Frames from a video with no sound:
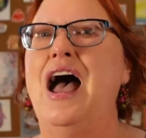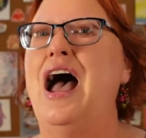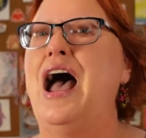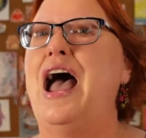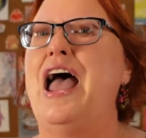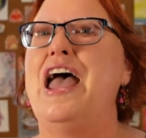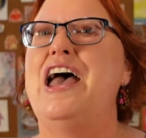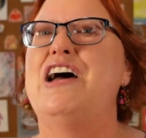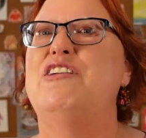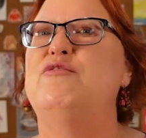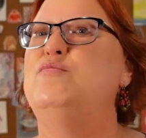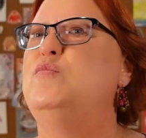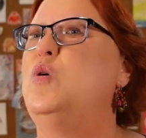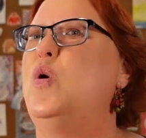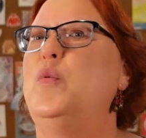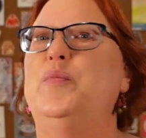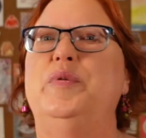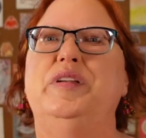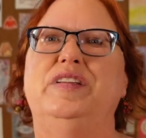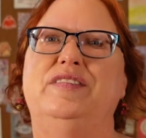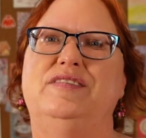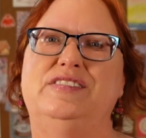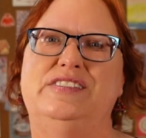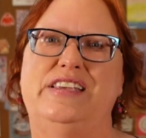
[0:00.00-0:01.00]
I have
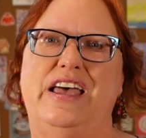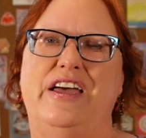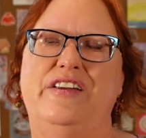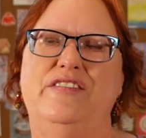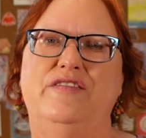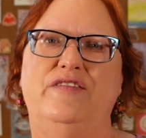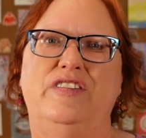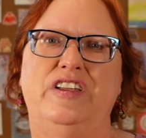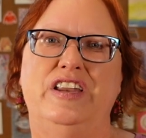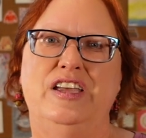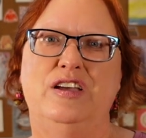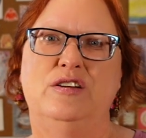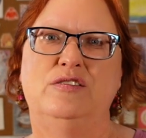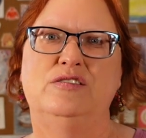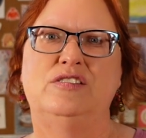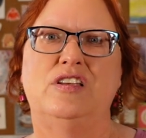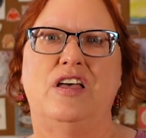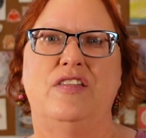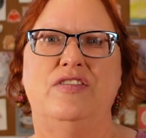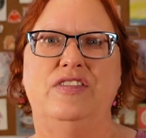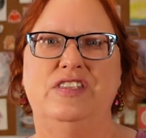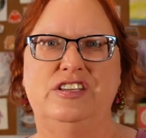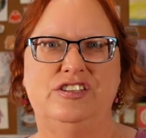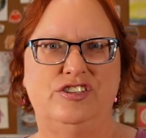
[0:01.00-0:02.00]
Moment of Zen videos
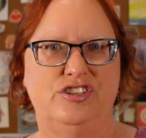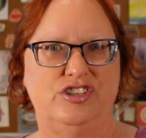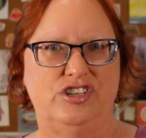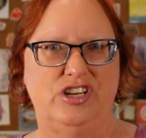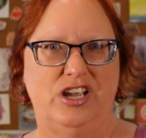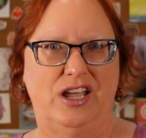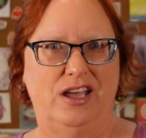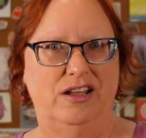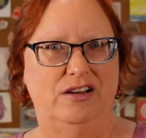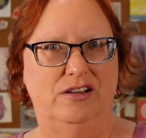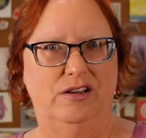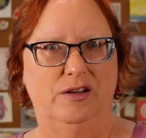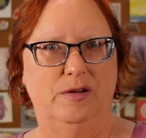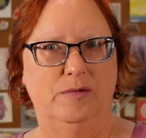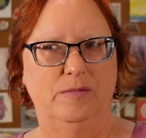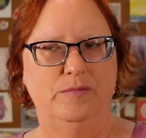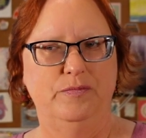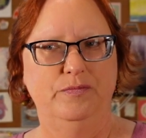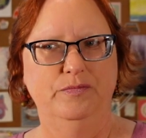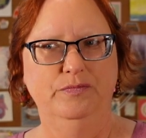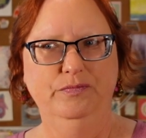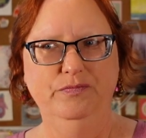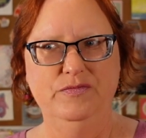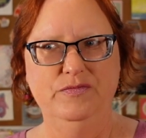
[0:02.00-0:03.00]
on this channel,
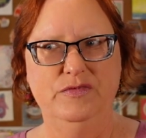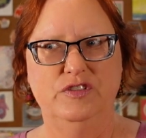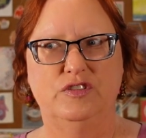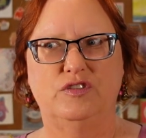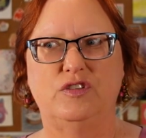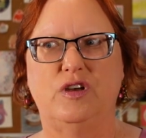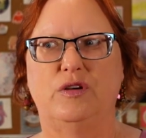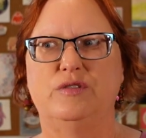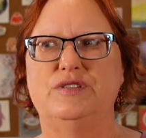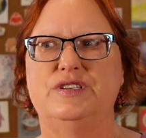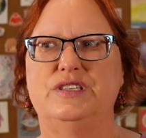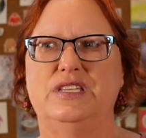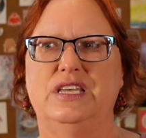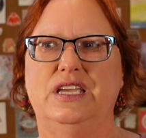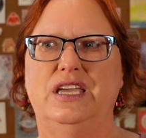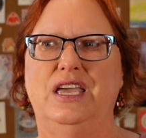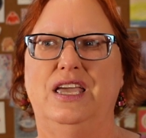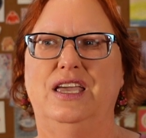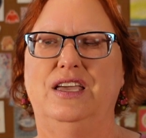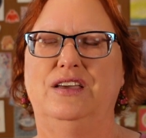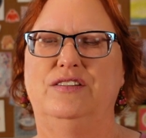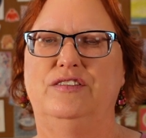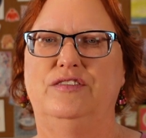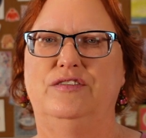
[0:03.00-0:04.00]
so I was
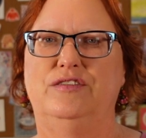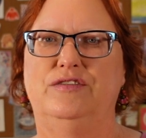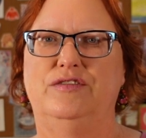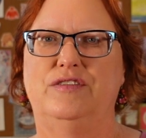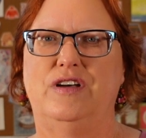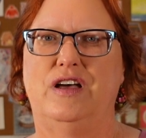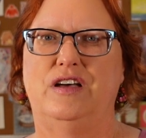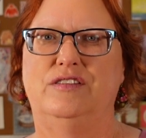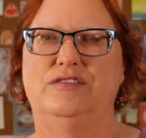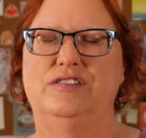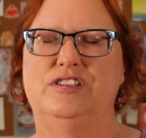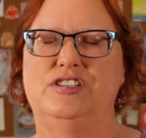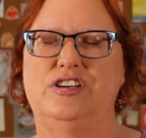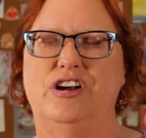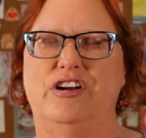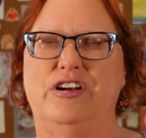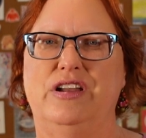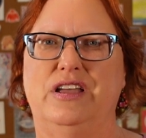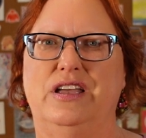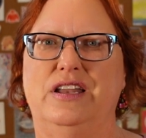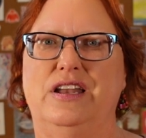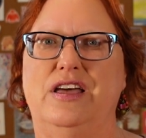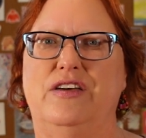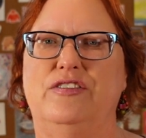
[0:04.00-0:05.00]
thinking of, of
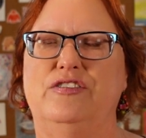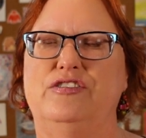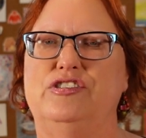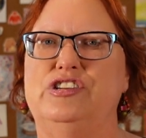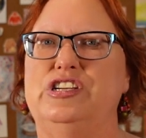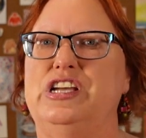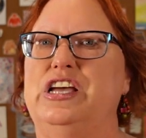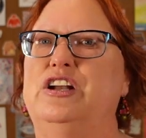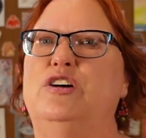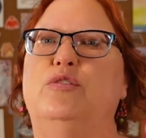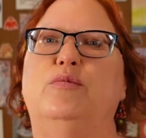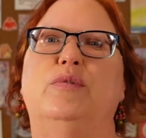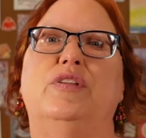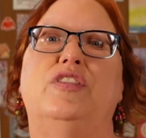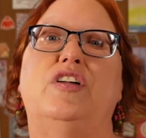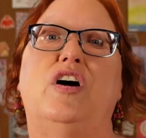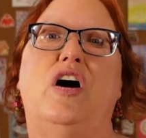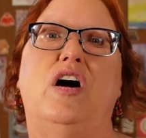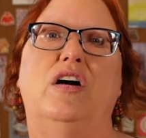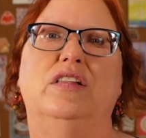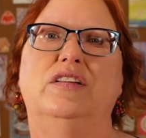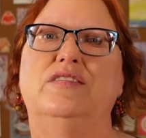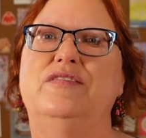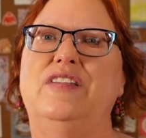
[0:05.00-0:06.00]
starting another channel with
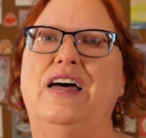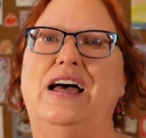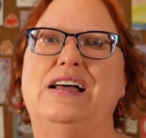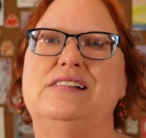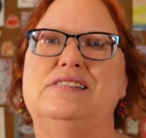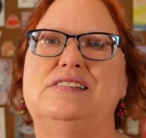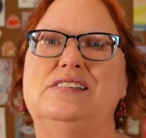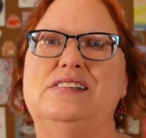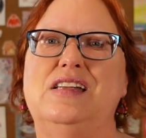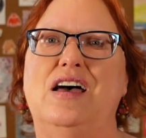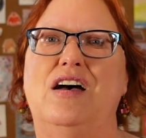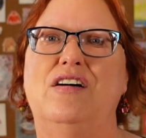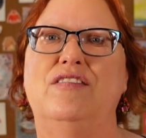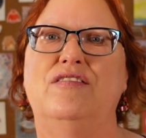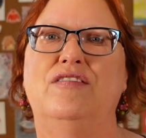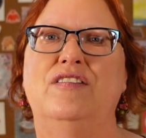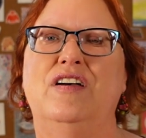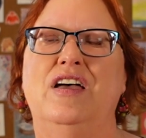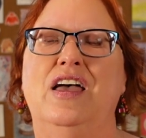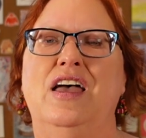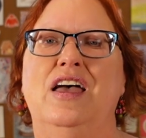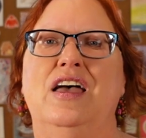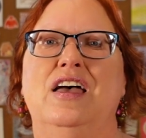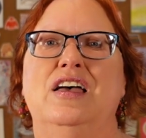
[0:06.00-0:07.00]
all of that stuff
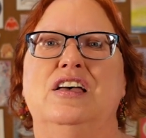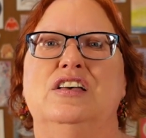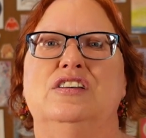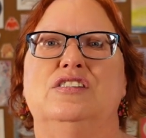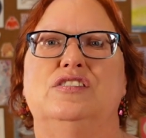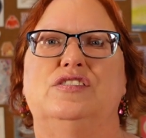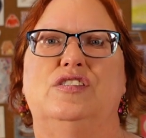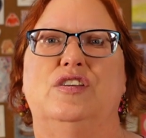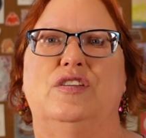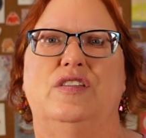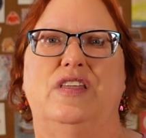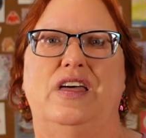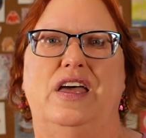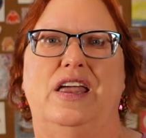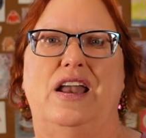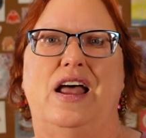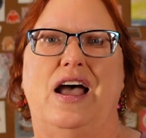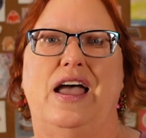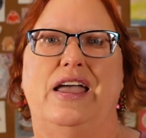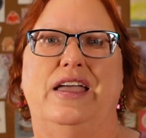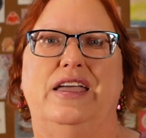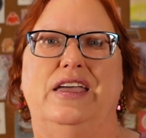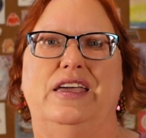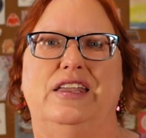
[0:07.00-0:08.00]
so that
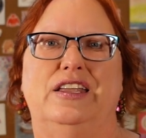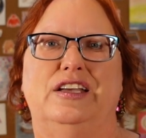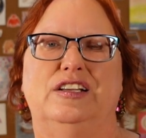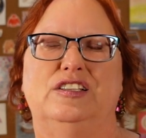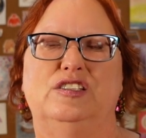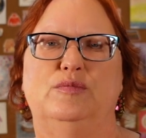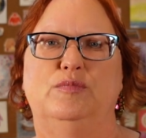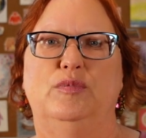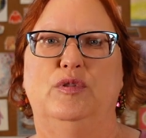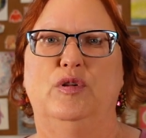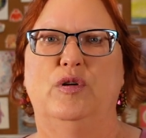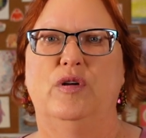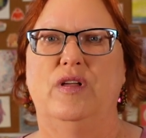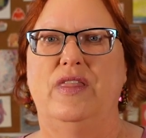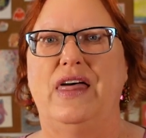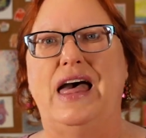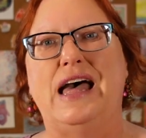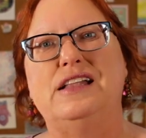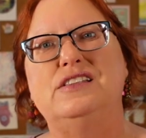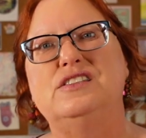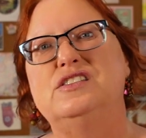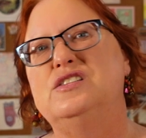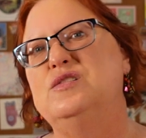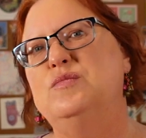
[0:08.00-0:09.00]
I can explore
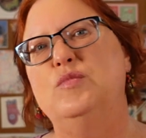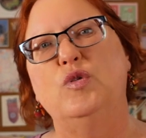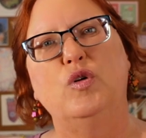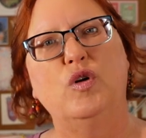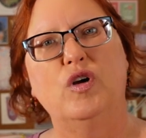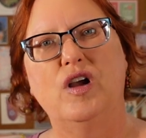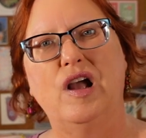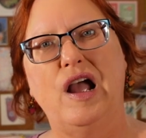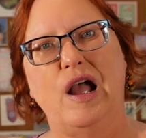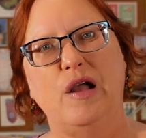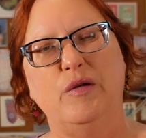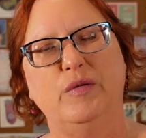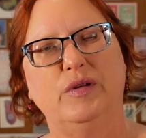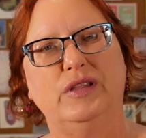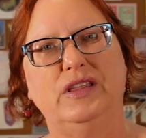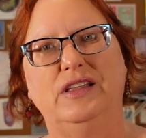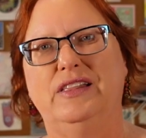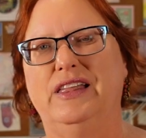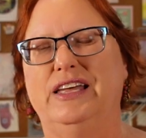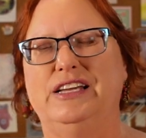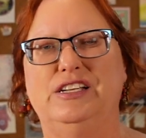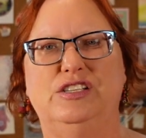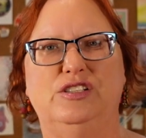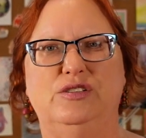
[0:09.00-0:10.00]
that some more. I really
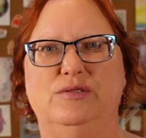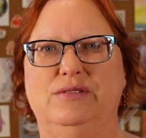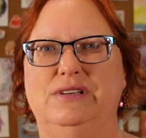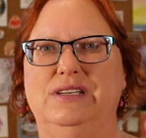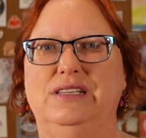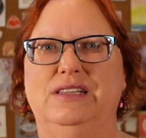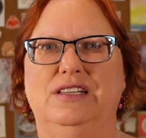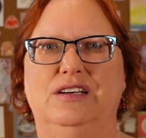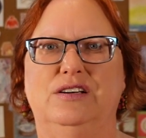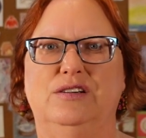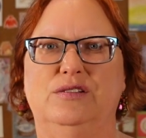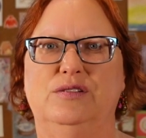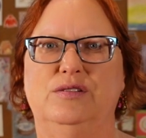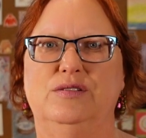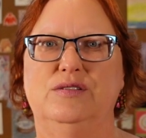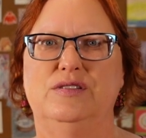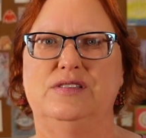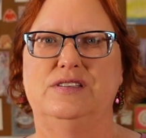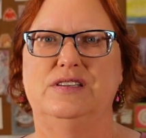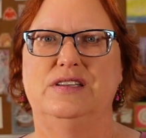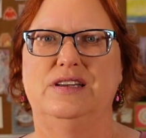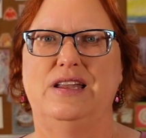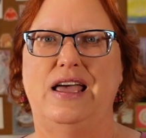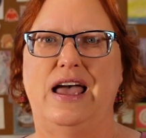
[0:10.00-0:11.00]
like doing
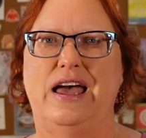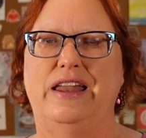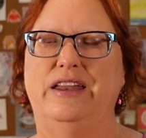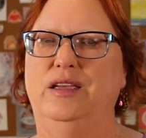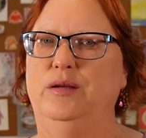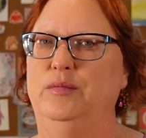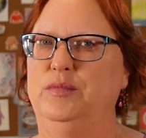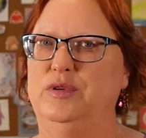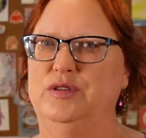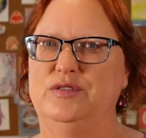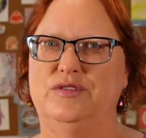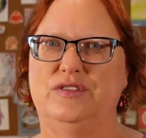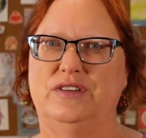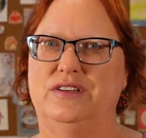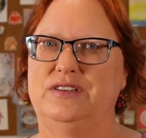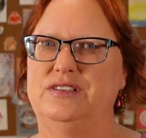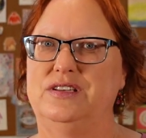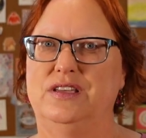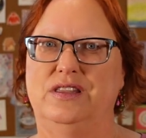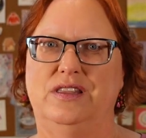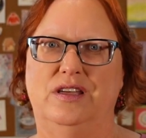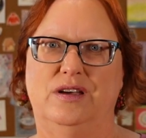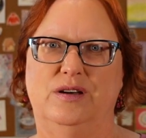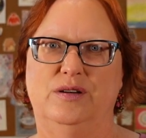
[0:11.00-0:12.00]
those and adding music
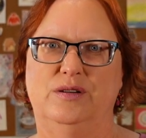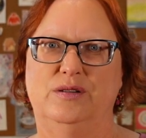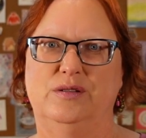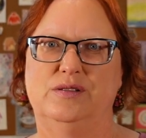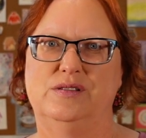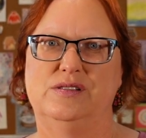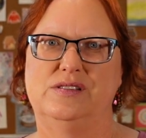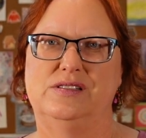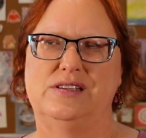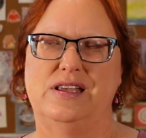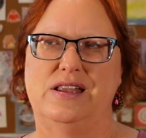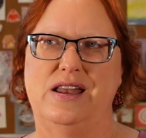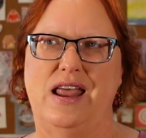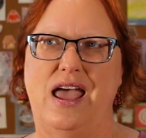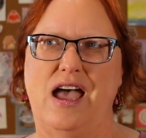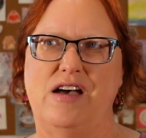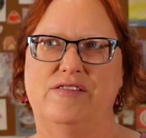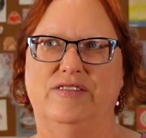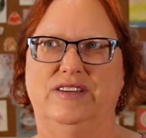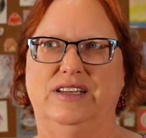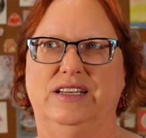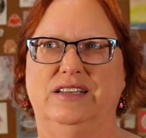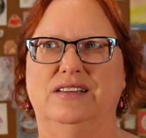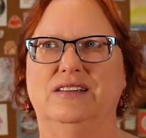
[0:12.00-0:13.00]
to those and
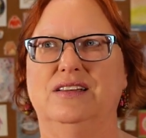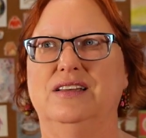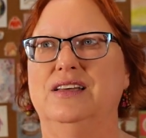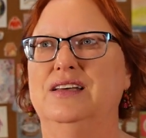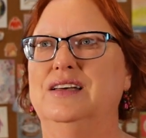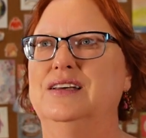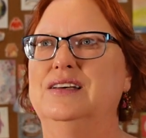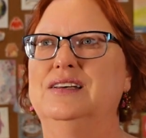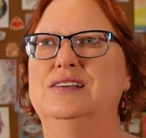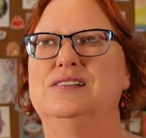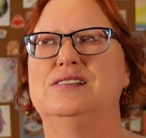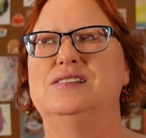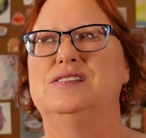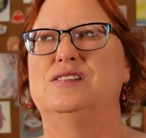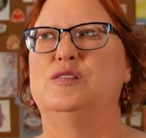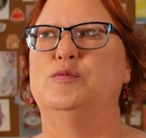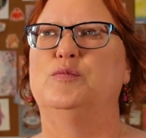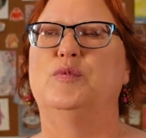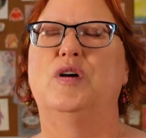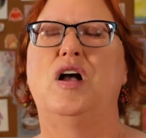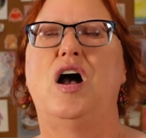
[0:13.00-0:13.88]
having some